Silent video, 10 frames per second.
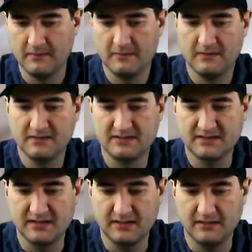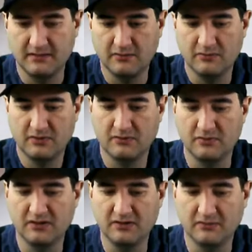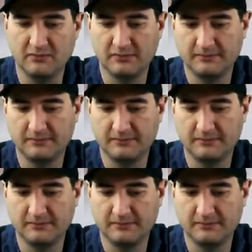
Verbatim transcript: let's see here. What can we do?